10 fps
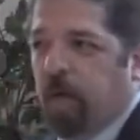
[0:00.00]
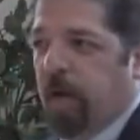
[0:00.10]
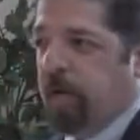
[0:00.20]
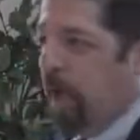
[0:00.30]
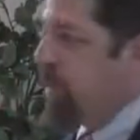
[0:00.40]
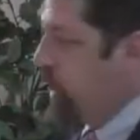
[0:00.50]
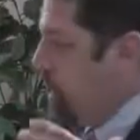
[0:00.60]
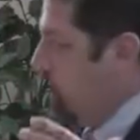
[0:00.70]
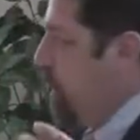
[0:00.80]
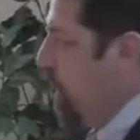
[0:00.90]
Right? It takes it
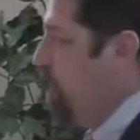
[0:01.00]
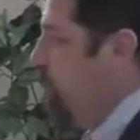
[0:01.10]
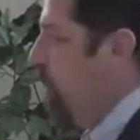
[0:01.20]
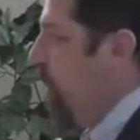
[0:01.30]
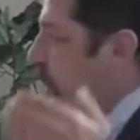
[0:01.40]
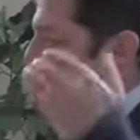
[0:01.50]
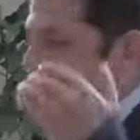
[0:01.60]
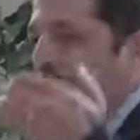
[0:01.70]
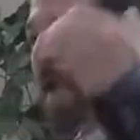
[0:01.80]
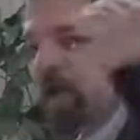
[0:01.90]
as a given because
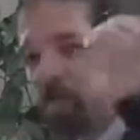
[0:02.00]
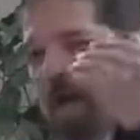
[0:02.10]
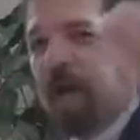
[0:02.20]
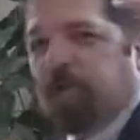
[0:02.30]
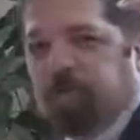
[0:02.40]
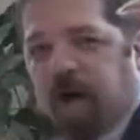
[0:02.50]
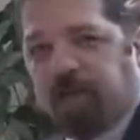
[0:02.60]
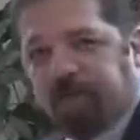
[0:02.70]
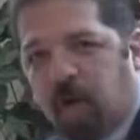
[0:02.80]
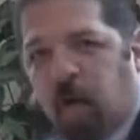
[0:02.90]
God has made
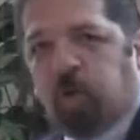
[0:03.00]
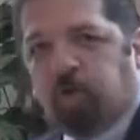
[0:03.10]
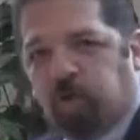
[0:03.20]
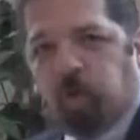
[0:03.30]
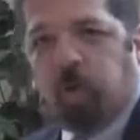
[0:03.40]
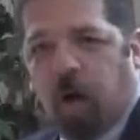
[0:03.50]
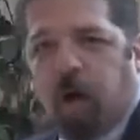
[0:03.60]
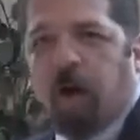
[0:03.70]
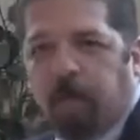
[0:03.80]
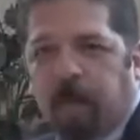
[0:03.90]
himself known to
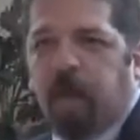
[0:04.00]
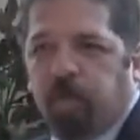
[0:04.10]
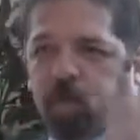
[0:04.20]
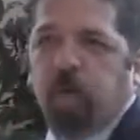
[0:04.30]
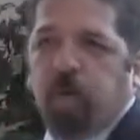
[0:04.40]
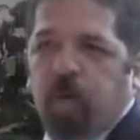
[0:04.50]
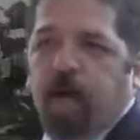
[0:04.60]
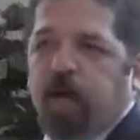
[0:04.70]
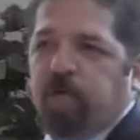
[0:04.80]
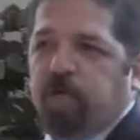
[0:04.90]
all men through
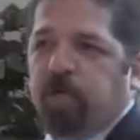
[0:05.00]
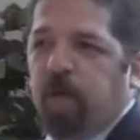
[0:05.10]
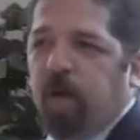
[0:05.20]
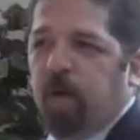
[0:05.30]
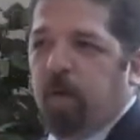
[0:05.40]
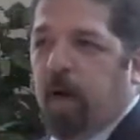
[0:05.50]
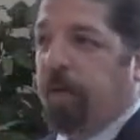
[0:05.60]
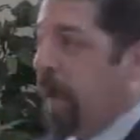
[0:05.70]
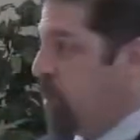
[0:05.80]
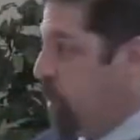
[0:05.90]
creation. Right?
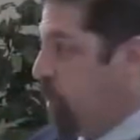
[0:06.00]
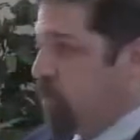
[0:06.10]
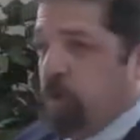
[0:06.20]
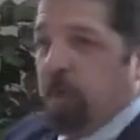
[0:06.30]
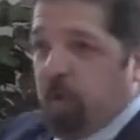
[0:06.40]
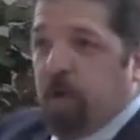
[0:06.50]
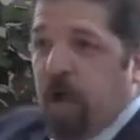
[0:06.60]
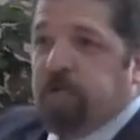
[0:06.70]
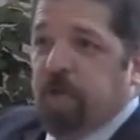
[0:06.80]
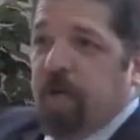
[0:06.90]
That's what Scripture
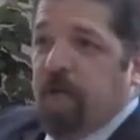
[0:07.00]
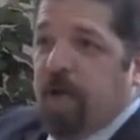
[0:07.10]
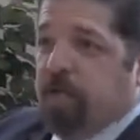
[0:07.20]
does say that.